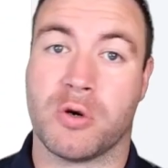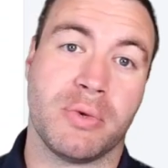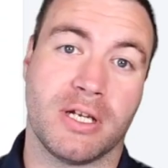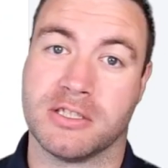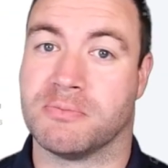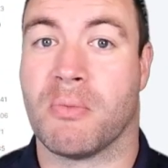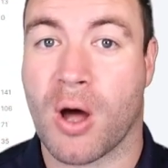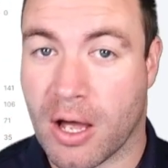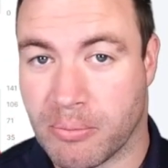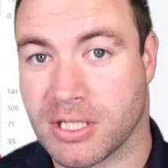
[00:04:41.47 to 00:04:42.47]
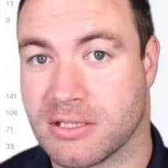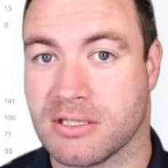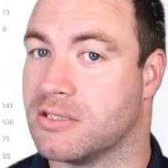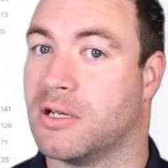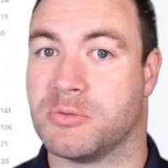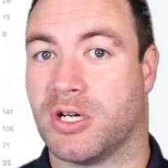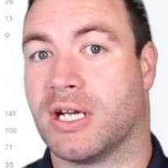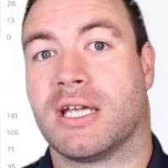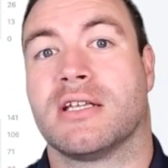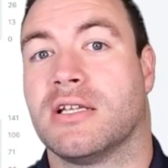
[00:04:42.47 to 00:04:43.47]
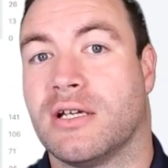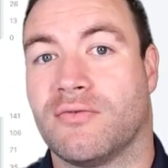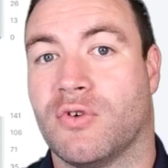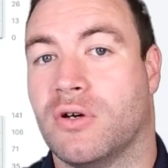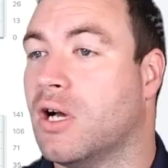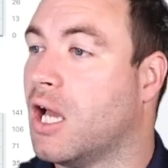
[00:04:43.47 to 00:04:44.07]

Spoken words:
because my business that I'm trying to get the link for